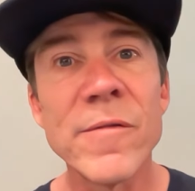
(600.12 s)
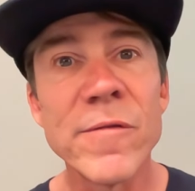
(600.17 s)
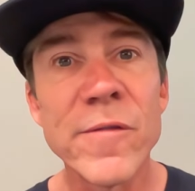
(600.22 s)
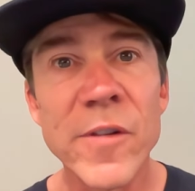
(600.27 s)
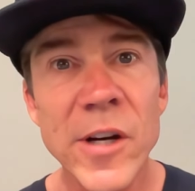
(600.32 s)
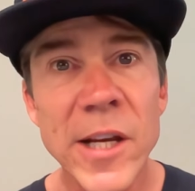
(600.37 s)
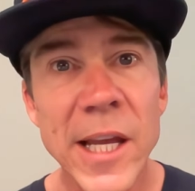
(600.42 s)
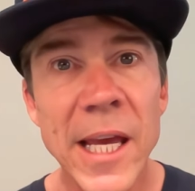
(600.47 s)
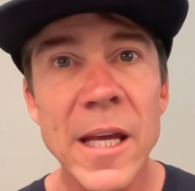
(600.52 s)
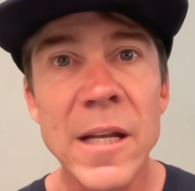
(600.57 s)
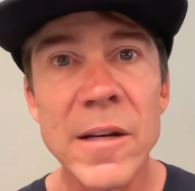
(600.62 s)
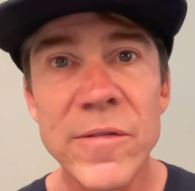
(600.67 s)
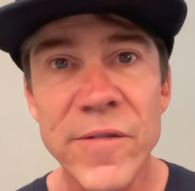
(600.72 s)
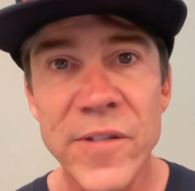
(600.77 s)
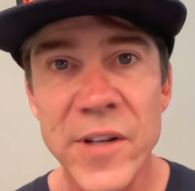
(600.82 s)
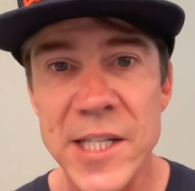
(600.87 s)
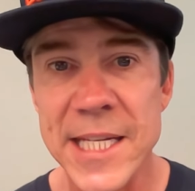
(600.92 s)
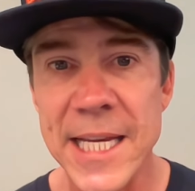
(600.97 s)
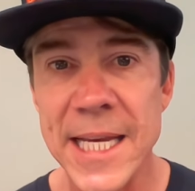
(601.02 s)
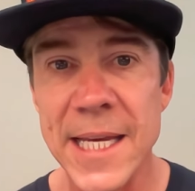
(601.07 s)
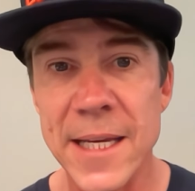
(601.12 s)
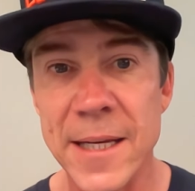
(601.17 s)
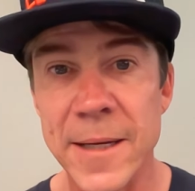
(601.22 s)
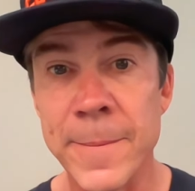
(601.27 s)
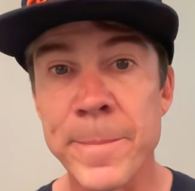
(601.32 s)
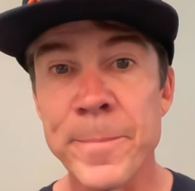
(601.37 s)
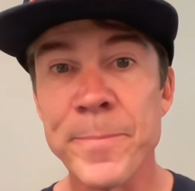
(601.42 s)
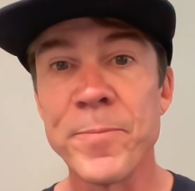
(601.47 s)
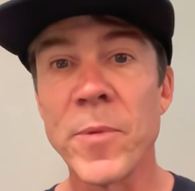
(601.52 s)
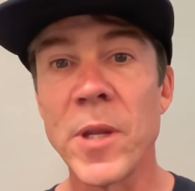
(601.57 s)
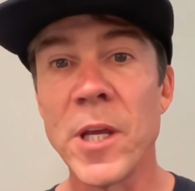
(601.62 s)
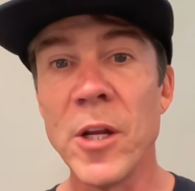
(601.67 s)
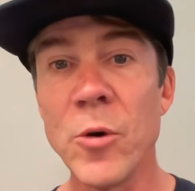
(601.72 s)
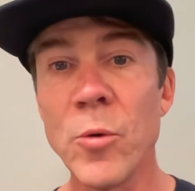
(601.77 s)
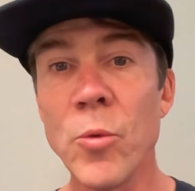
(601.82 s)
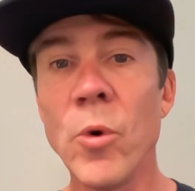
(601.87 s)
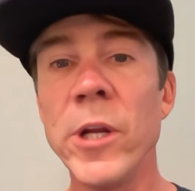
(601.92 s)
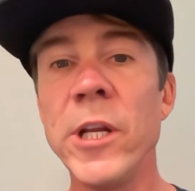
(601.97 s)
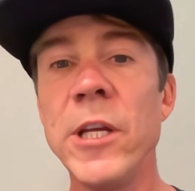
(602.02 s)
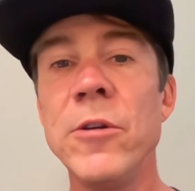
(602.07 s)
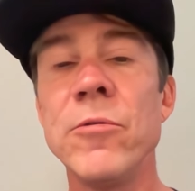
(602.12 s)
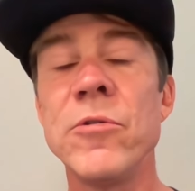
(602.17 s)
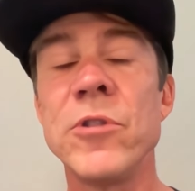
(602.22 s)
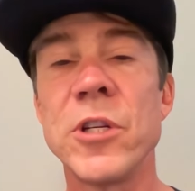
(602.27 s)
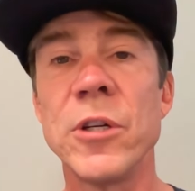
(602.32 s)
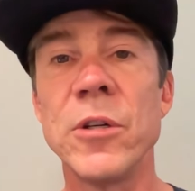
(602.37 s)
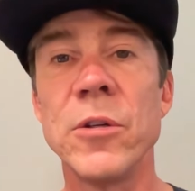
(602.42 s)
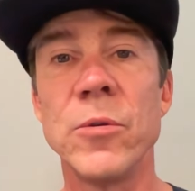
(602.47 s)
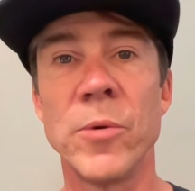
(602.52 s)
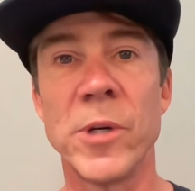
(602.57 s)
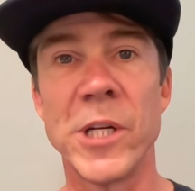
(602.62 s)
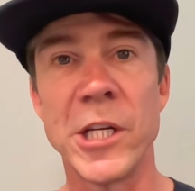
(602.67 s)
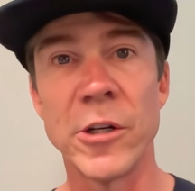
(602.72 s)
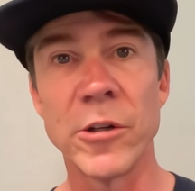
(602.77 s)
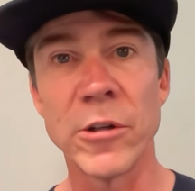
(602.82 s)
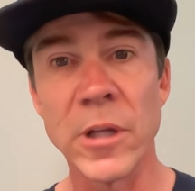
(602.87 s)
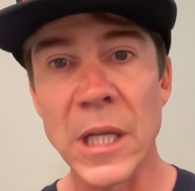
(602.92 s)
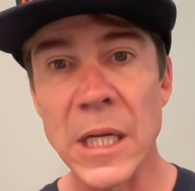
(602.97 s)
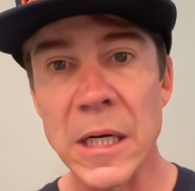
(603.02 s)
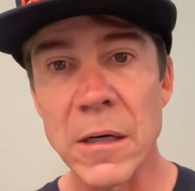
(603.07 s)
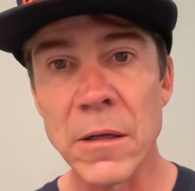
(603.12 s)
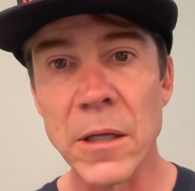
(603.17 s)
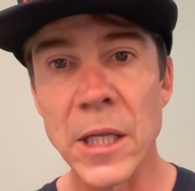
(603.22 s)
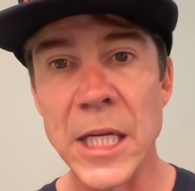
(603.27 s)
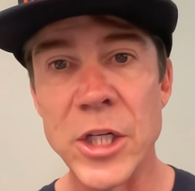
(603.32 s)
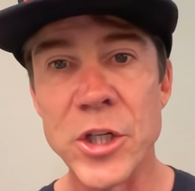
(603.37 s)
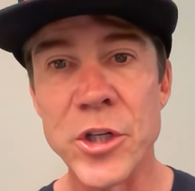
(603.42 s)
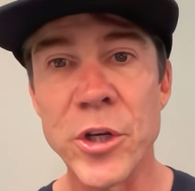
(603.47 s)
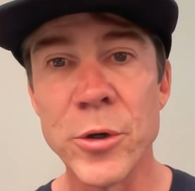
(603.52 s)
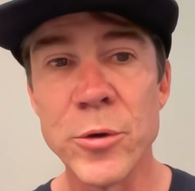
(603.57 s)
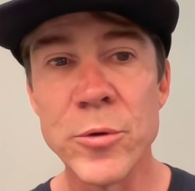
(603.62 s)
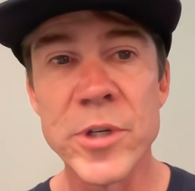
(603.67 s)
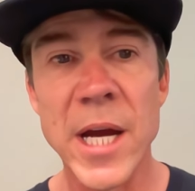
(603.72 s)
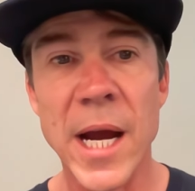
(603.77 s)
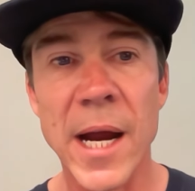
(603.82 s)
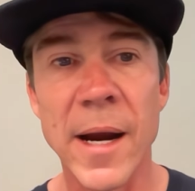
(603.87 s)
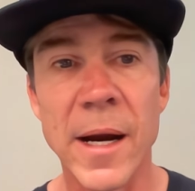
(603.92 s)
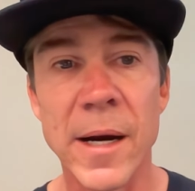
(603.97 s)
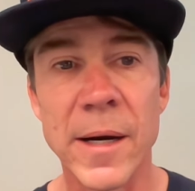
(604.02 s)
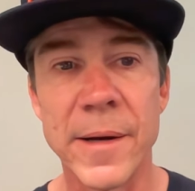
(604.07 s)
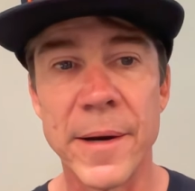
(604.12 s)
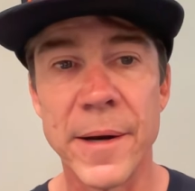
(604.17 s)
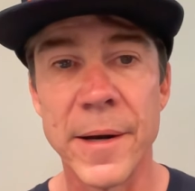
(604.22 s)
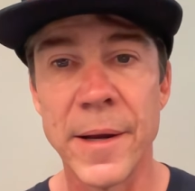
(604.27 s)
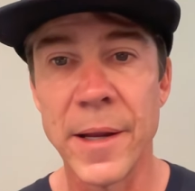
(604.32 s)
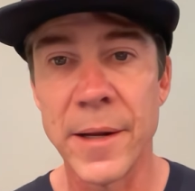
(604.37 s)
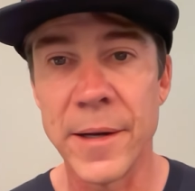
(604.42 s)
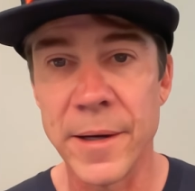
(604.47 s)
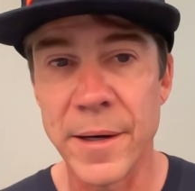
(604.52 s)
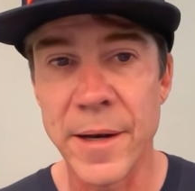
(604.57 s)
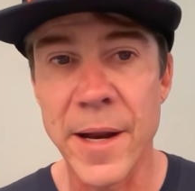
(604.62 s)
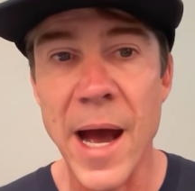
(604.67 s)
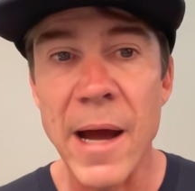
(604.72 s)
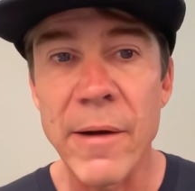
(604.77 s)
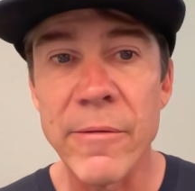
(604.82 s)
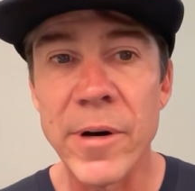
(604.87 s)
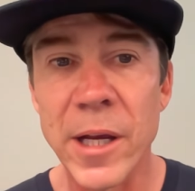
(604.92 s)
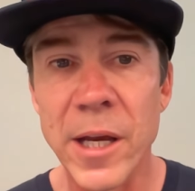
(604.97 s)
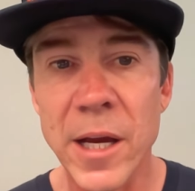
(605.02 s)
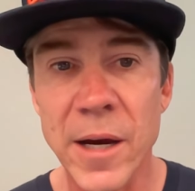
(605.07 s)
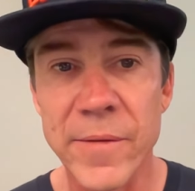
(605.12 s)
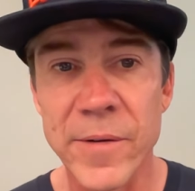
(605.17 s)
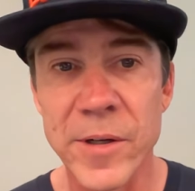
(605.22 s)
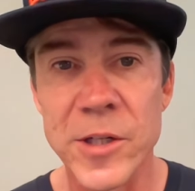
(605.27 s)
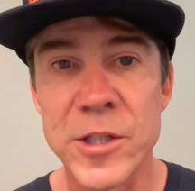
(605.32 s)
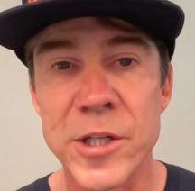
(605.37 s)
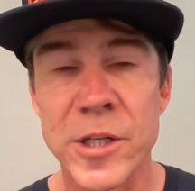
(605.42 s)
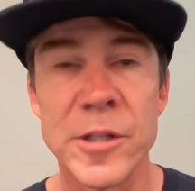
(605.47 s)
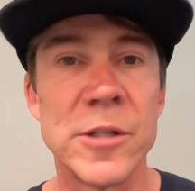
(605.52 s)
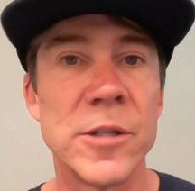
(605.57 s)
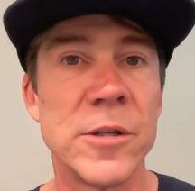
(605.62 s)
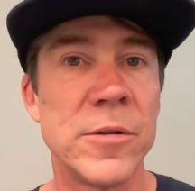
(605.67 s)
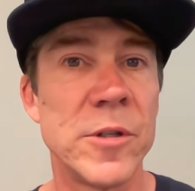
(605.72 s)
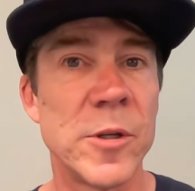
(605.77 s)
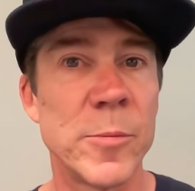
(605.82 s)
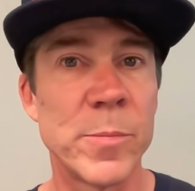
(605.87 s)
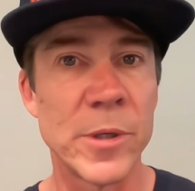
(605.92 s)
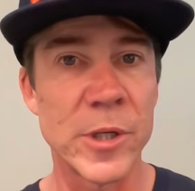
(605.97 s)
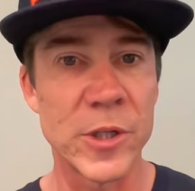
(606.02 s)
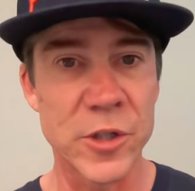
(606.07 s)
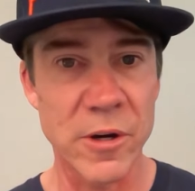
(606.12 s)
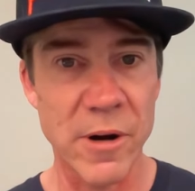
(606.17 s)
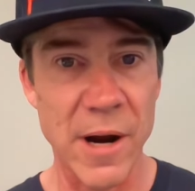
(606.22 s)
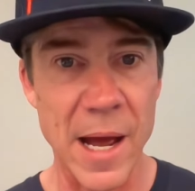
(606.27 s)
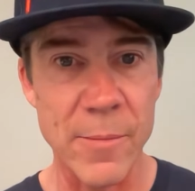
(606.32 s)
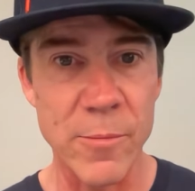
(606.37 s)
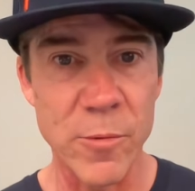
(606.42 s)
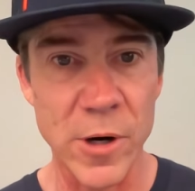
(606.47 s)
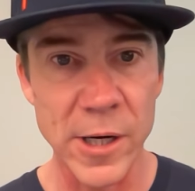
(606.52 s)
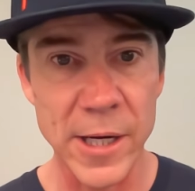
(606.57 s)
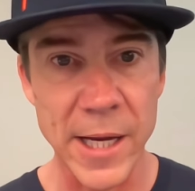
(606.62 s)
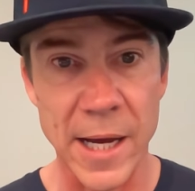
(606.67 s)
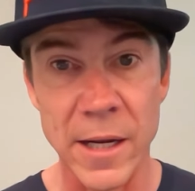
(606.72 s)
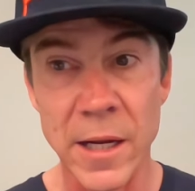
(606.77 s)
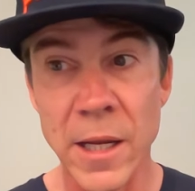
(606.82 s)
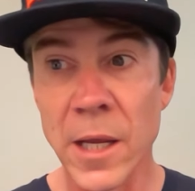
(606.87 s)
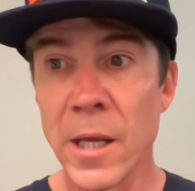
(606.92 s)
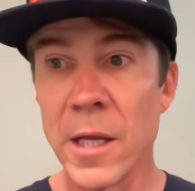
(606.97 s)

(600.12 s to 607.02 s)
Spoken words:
forget fatigue. You know, what do you do when you're literally too tired and not recovered to do the prescribed workout?